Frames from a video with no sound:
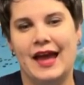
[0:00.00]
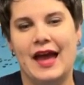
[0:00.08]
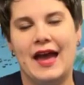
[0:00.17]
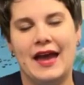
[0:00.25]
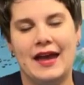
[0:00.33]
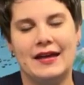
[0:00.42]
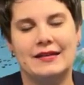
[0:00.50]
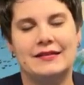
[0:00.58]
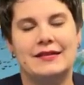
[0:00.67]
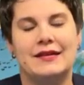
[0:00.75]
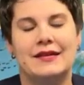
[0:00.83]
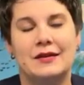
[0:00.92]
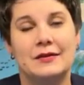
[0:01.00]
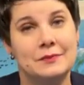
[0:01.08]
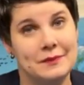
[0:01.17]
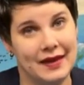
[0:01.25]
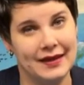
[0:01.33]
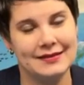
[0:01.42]
and
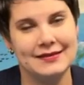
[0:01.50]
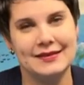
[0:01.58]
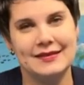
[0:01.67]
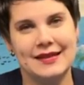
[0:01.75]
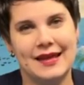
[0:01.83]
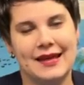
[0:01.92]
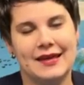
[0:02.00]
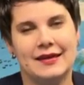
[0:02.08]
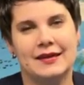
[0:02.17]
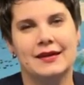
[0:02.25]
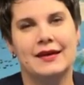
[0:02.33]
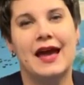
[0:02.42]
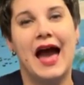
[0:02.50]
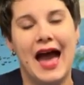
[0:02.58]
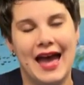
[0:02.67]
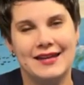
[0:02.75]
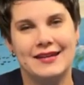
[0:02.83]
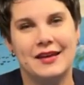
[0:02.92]
make today
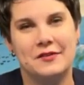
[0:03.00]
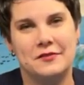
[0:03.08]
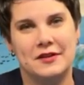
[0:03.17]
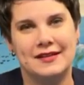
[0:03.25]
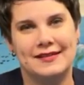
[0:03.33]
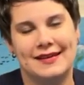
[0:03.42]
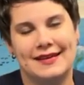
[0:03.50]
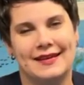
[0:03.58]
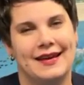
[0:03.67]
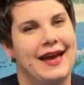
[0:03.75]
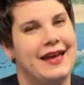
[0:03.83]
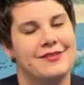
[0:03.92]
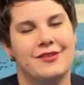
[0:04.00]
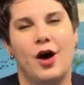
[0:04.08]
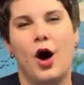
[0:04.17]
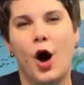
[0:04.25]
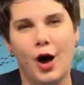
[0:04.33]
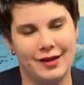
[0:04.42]
and every day as
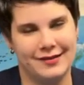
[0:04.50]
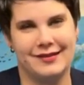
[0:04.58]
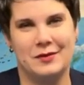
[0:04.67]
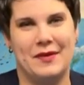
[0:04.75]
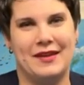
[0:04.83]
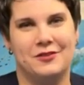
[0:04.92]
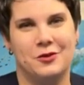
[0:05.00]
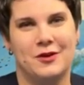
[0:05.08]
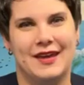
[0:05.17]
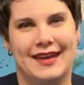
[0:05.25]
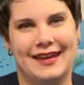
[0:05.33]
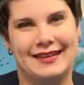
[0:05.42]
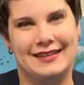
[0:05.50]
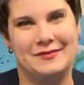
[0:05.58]
awesome as you can.